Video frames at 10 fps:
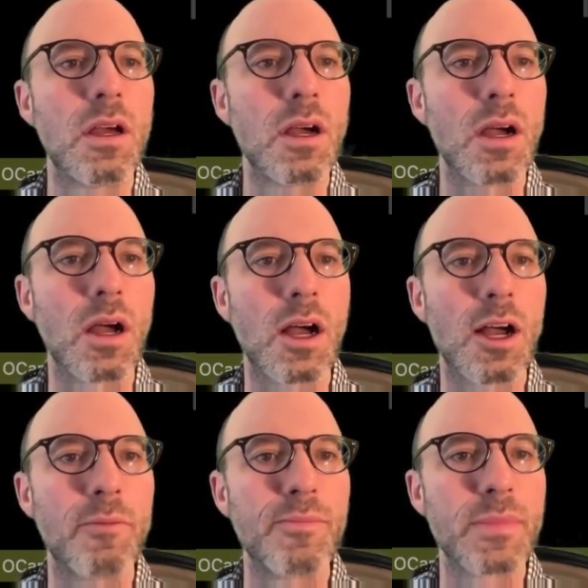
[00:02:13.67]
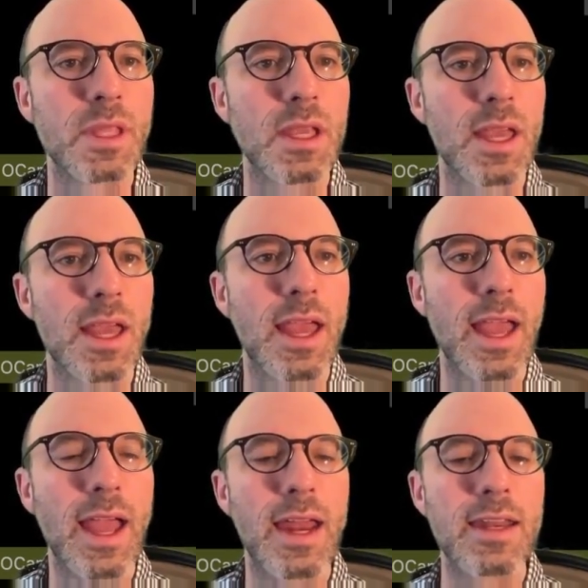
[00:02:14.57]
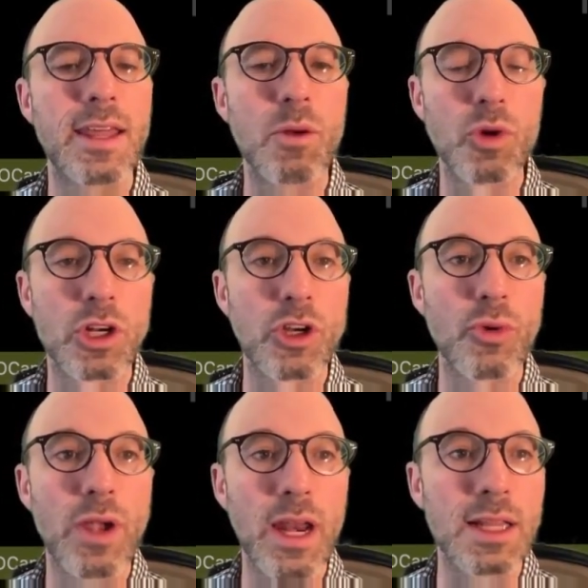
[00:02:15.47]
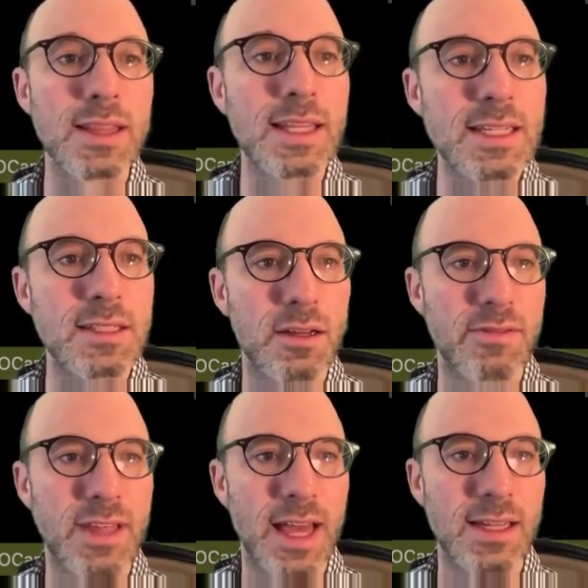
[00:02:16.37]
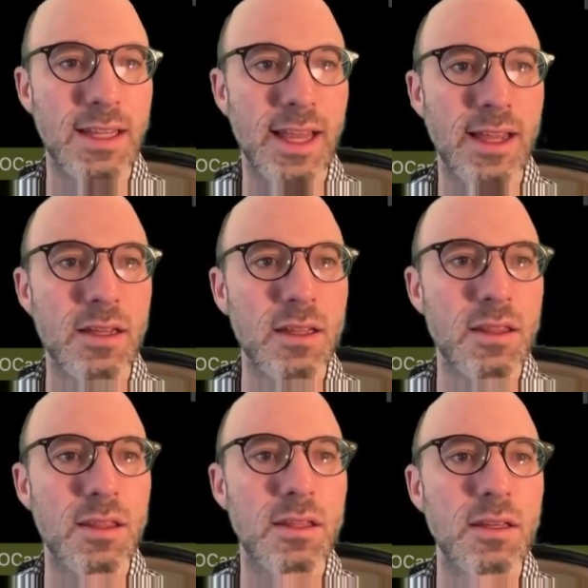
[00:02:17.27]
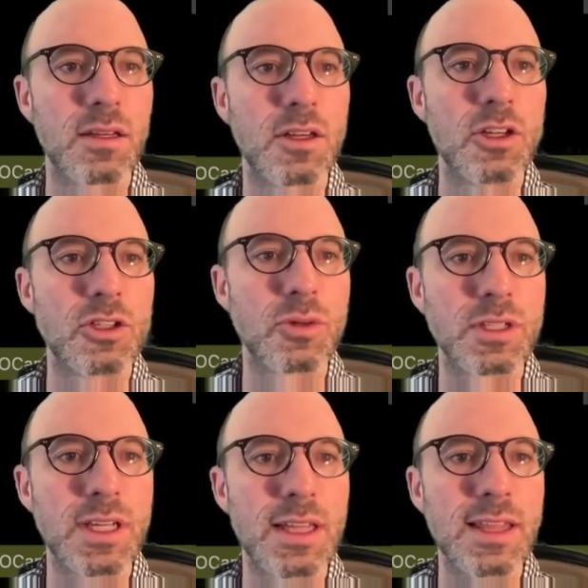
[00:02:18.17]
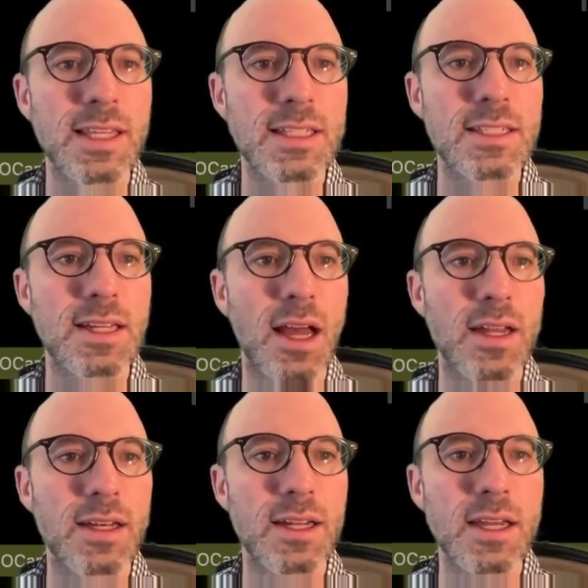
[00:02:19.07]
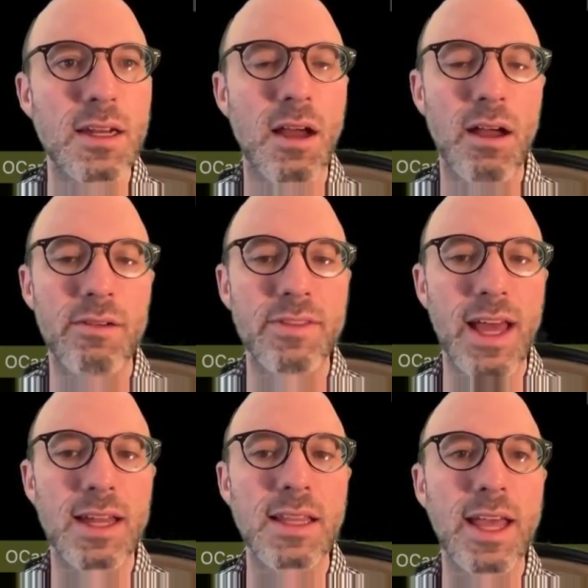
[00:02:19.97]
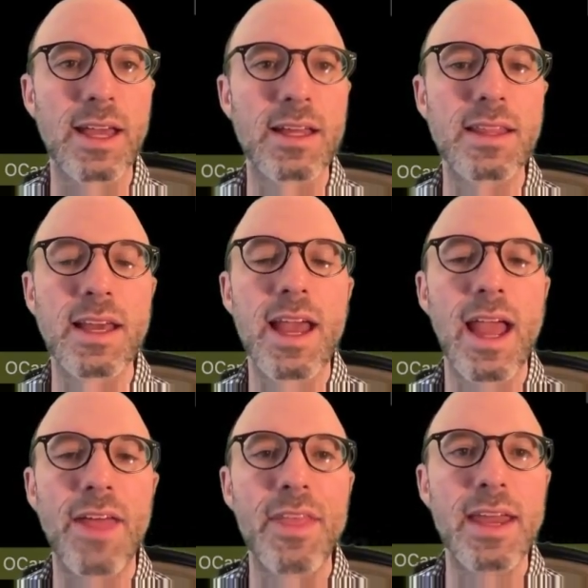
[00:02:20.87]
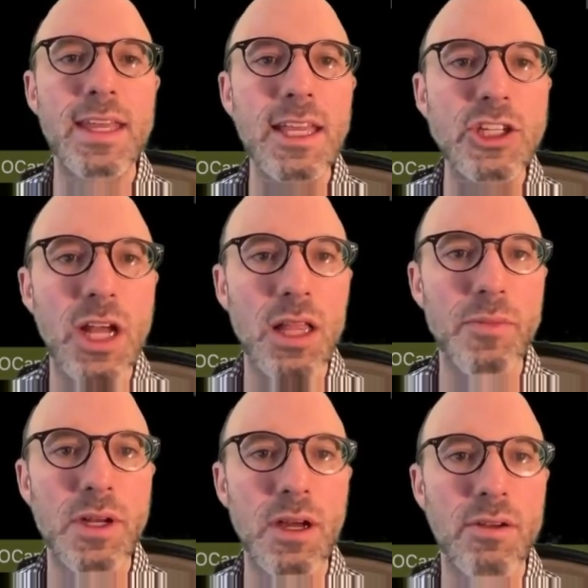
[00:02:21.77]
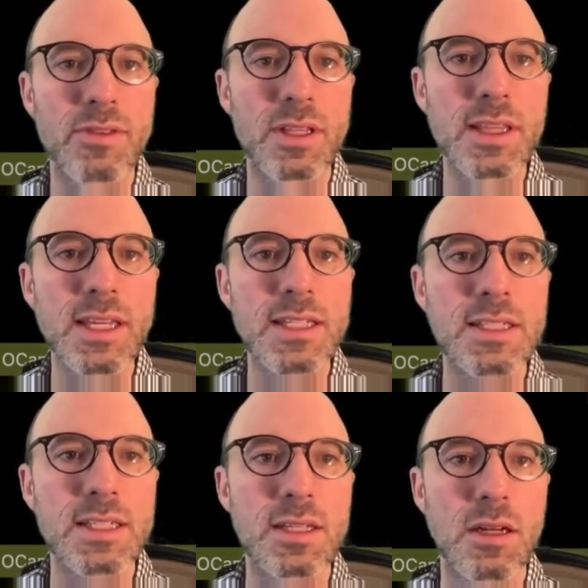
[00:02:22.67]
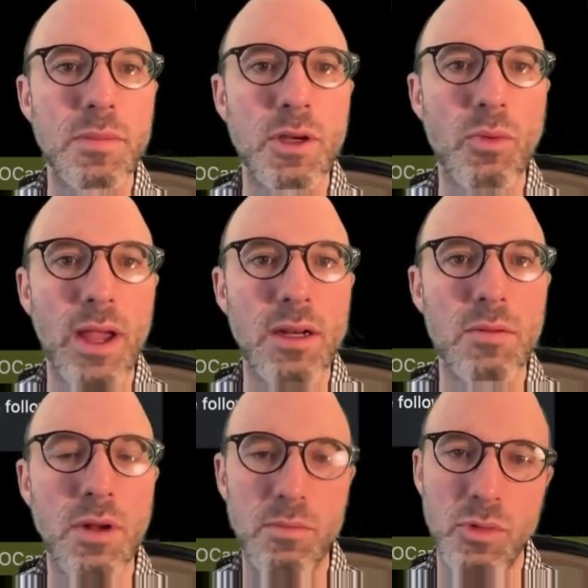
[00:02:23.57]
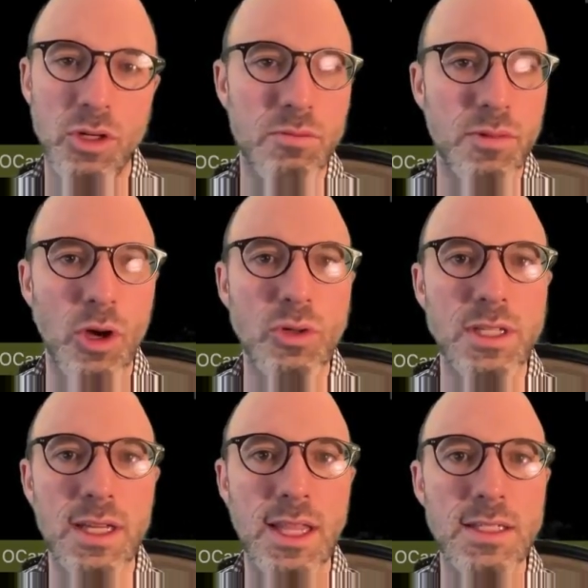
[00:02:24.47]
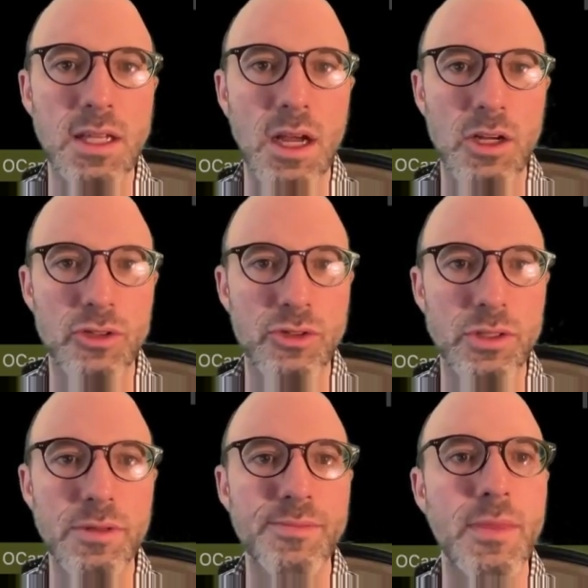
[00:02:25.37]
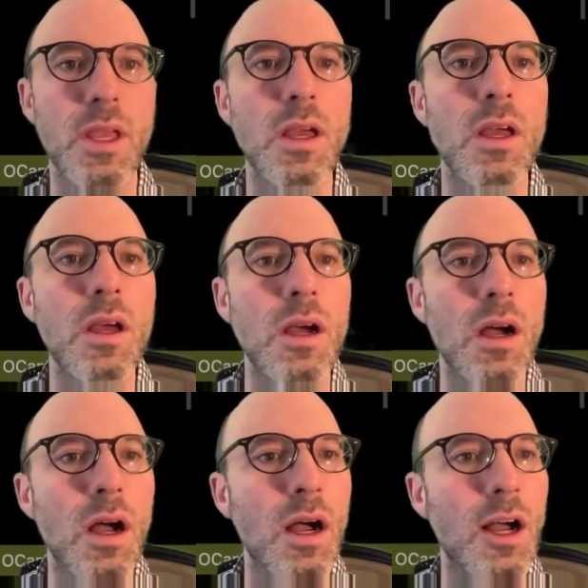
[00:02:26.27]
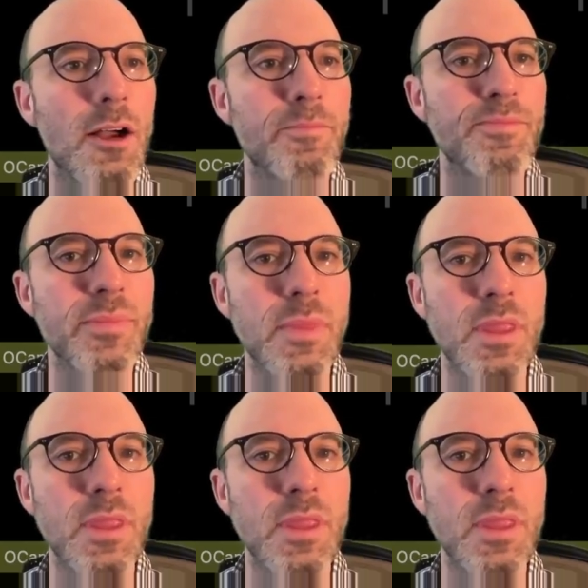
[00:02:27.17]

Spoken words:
And then we're going to create a list of that length. We're going to say list.init of that length, and then each element of the list is going to be a random number, say less than 100. And